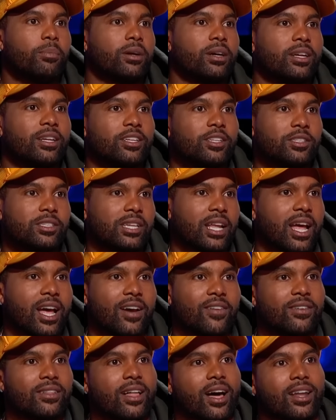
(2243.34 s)
I used to
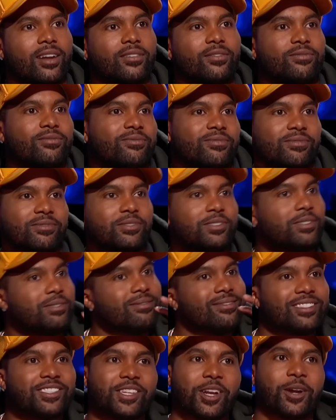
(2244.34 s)
have a lot of
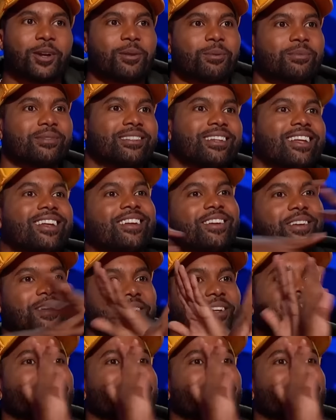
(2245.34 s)
terms that